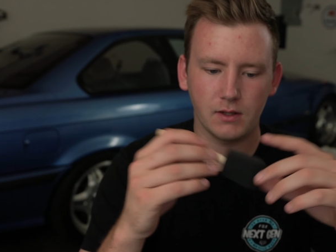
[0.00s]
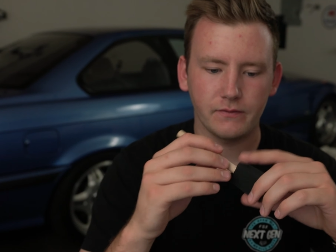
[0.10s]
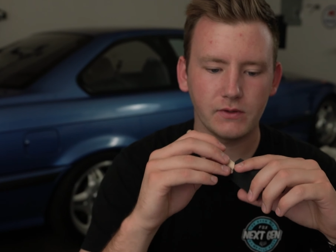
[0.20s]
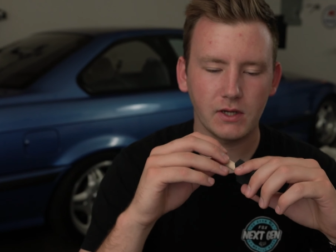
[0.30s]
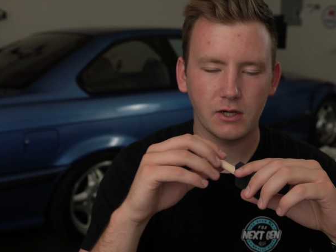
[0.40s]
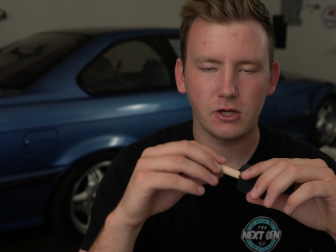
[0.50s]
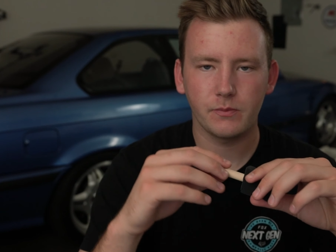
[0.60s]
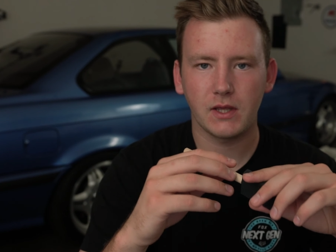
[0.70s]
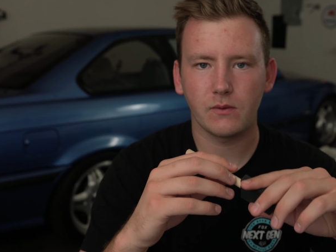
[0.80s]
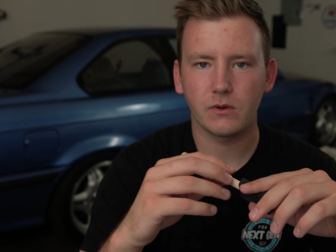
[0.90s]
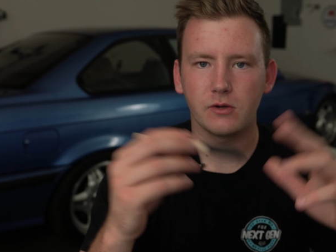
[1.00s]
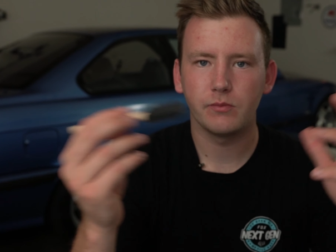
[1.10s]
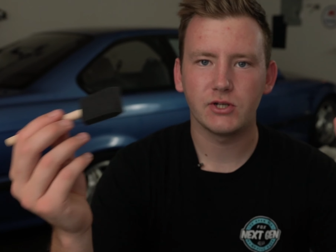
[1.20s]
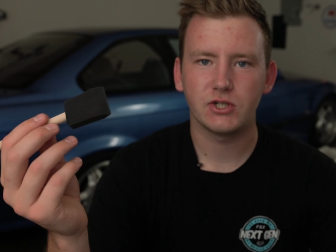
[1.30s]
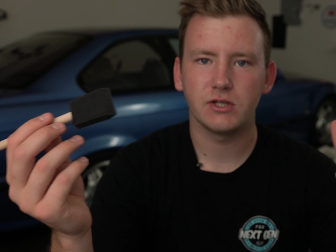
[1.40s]
If you get it on your paint while you're
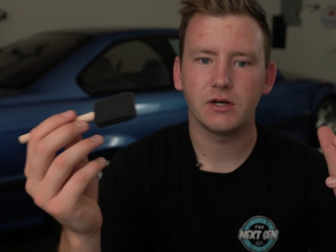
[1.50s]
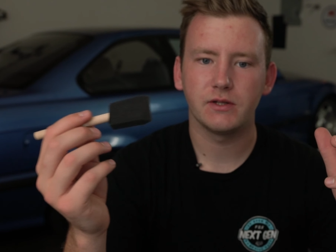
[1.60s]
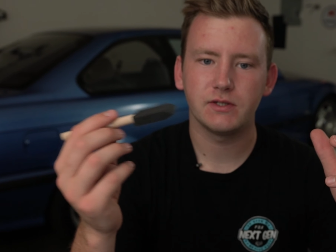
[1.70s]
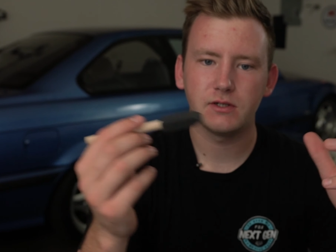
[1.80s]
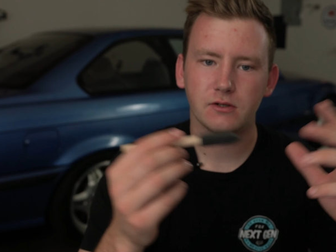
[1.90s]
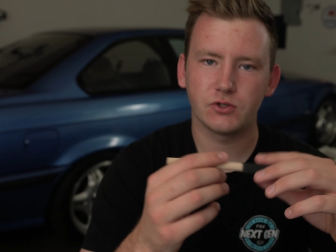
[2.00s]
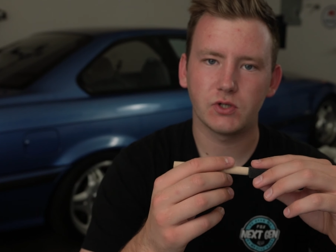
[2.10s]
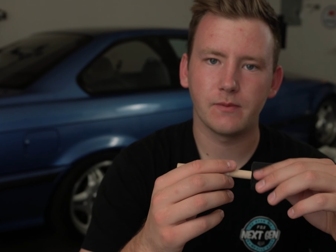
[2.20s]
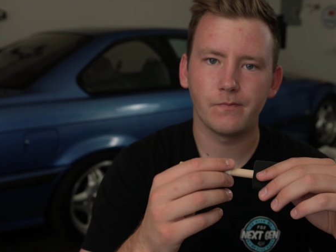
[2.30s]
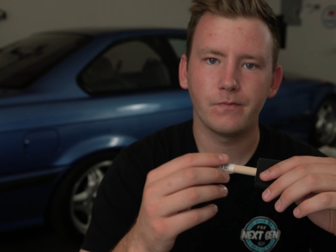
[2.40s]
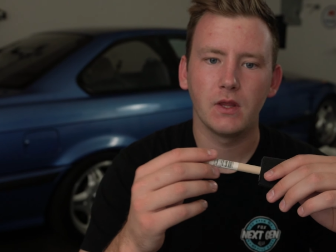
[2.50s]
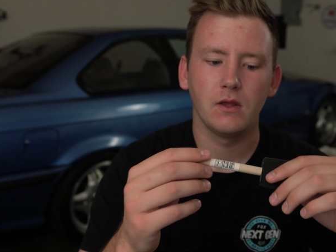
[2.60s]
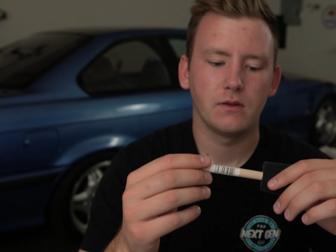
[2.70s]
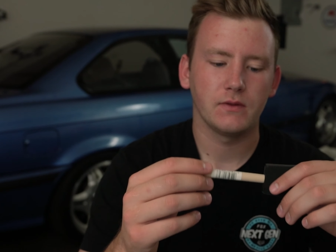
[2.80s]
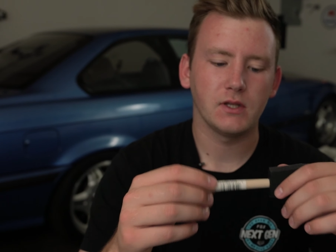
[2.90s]
brushing onto your trim,
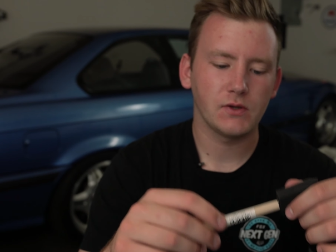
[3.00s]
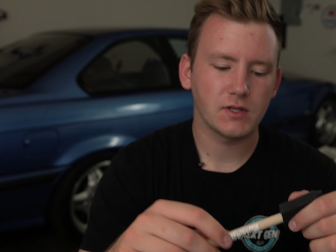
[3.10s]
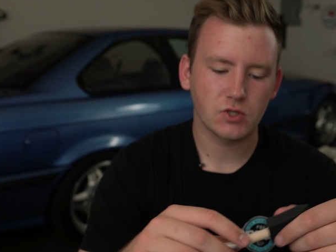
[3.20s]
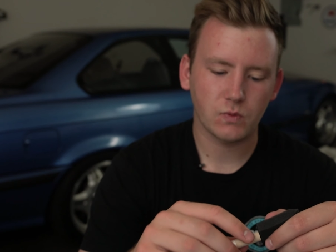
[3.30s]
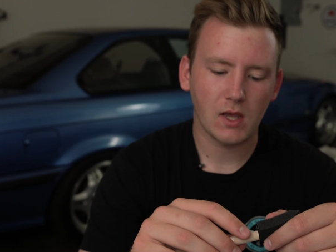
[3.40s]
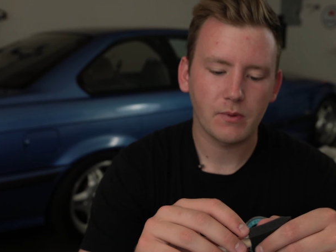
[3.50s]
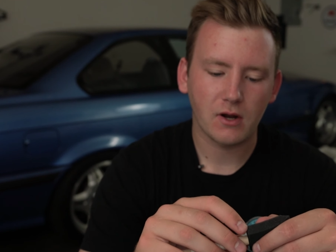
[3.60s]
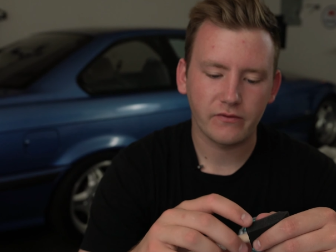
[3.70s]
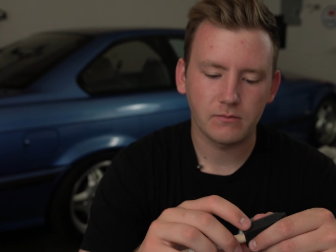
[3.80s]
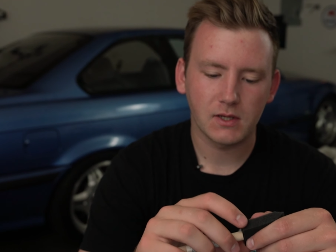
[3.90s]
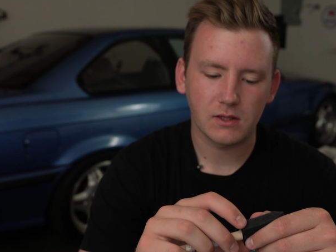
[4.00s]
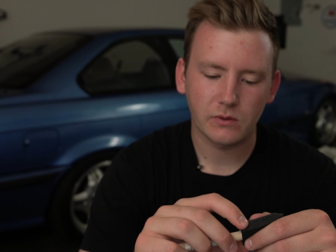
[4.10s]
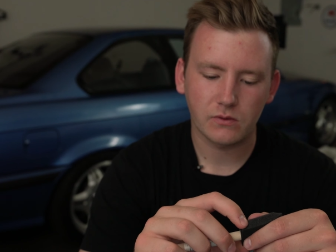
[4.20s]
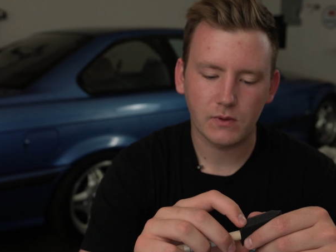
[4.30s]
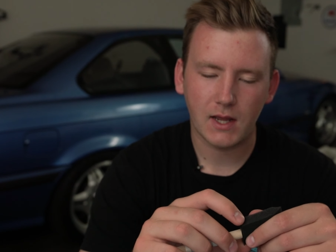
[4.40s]
then you can just wipe it off immediately
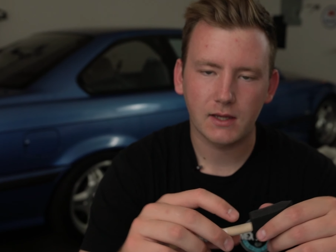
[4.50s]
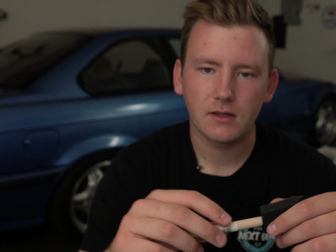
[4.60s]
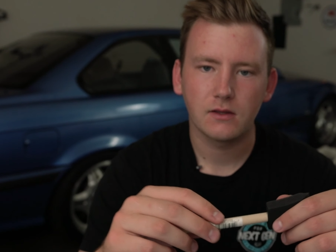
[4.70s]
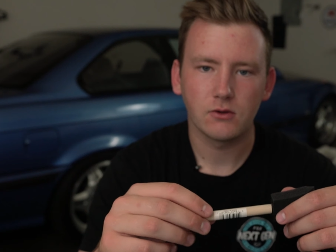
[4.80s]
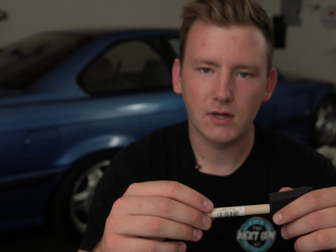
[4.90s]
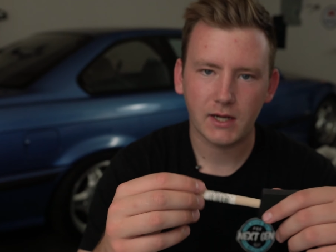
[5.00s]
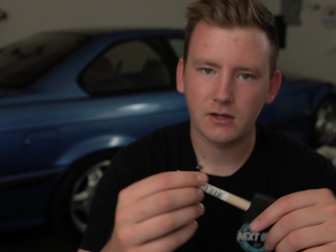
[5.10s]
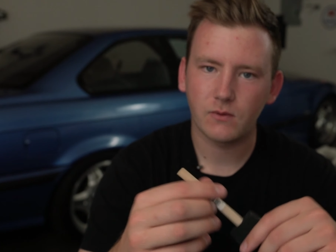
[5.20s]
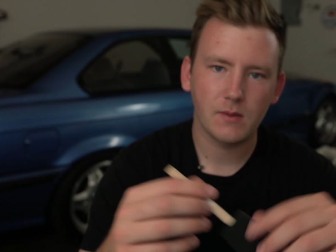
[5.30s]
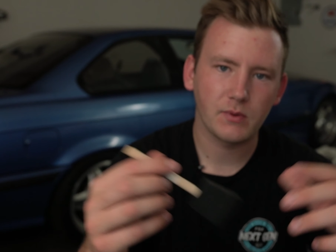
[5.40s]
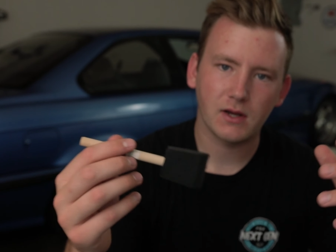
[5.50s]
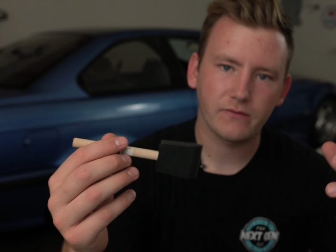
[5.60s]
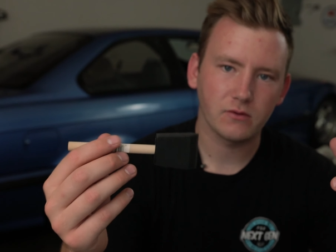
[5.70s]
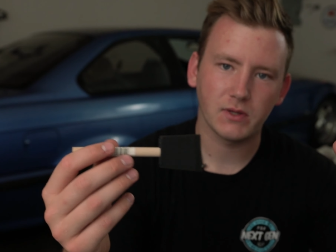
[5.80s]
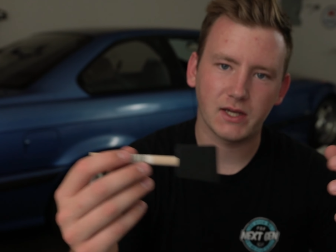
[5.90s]
with a rag. You're not going to wipe it
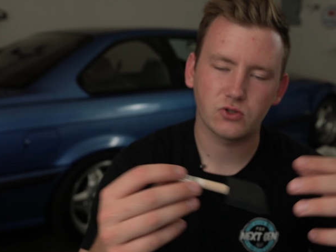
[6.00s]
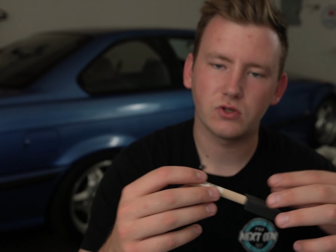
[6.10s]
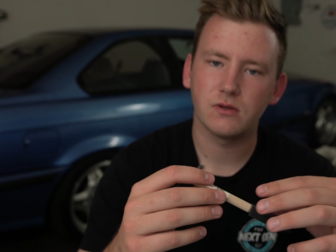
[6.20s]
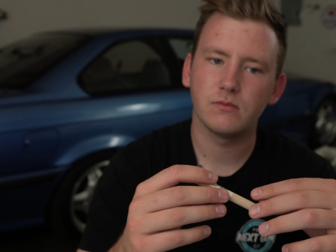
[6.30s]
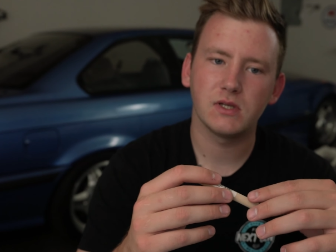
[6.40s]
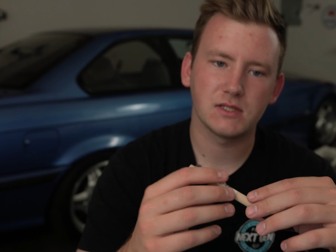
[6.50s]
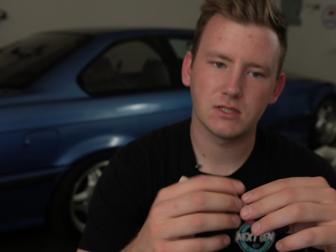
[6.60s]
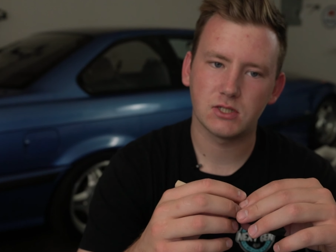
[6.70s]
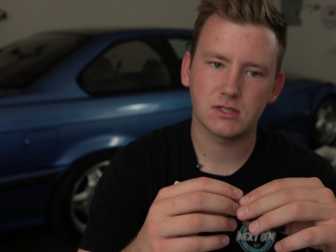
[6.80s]
off the black trim because